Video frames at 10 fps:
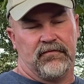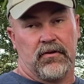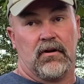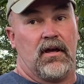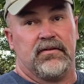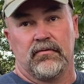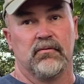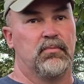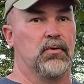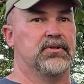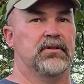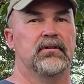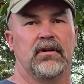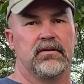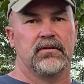for the classroom
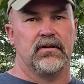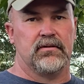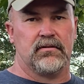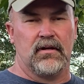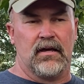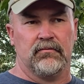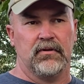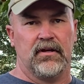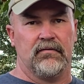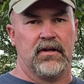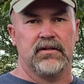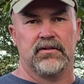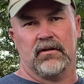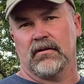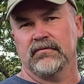portion, I don't really have an age
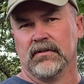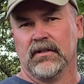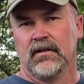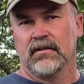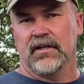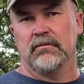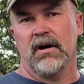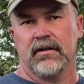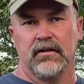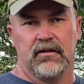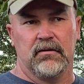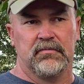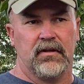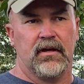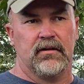cutoff. Anybody can come
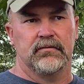to that.